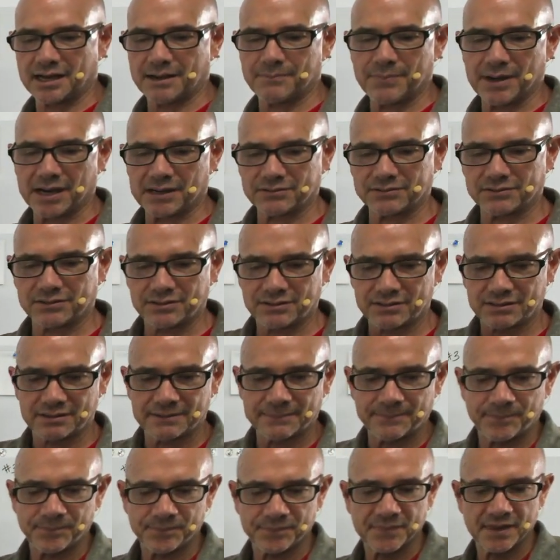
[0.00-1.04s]
about.
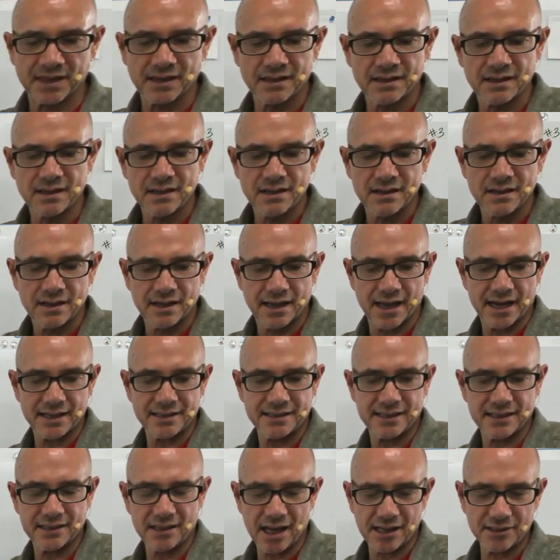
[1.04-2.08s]
Okay, I
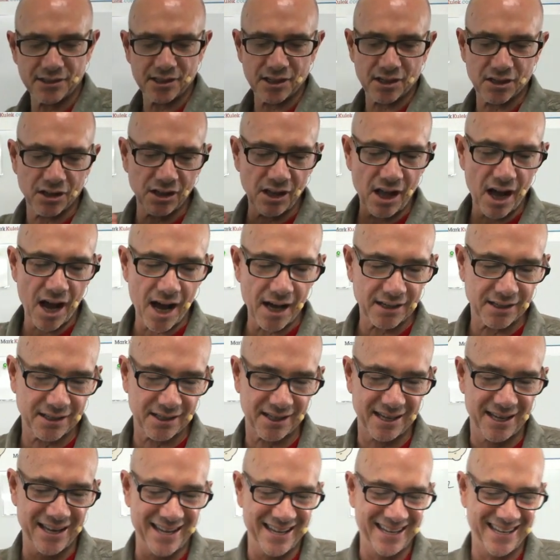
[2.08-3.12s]
see lots of
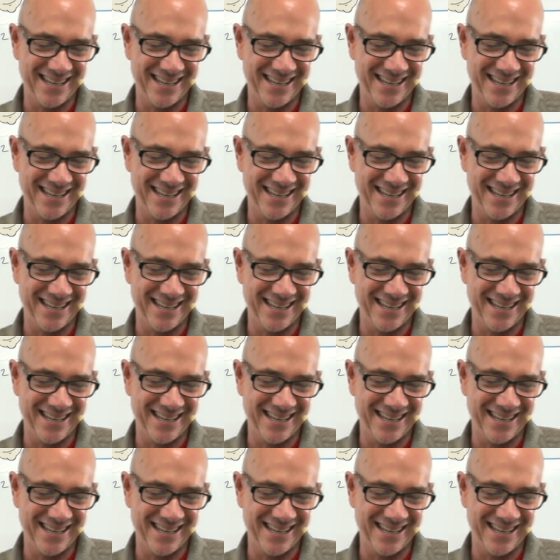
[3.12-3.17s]
clocks.